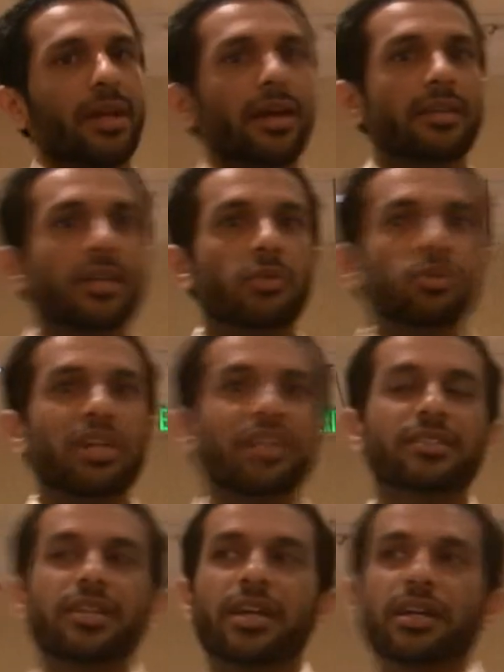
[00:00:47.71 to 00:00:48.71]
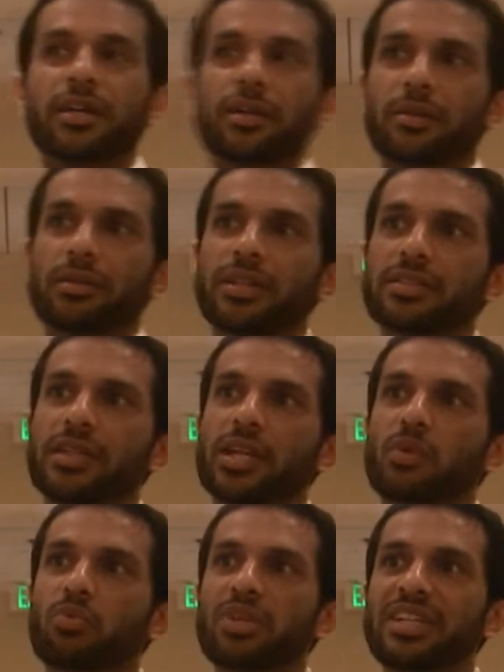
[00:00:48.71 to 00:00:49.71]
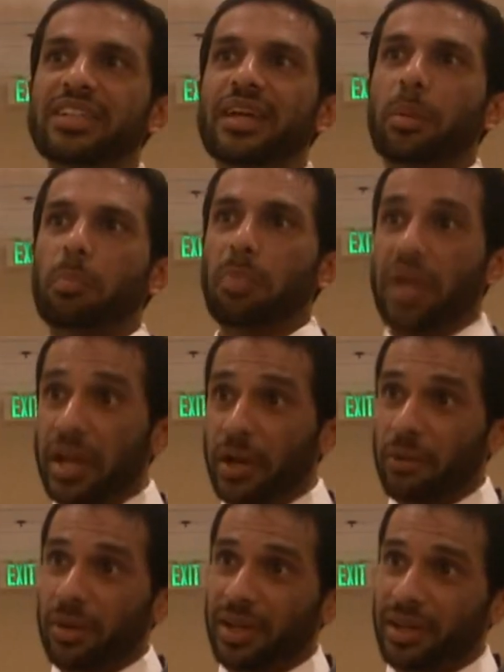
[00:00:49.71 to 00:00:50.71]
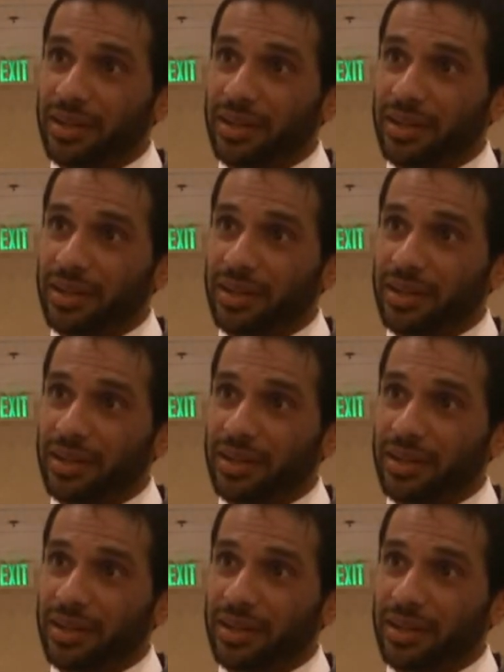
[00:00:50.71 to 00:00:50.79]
And then we can take, let's say, a retail bakery.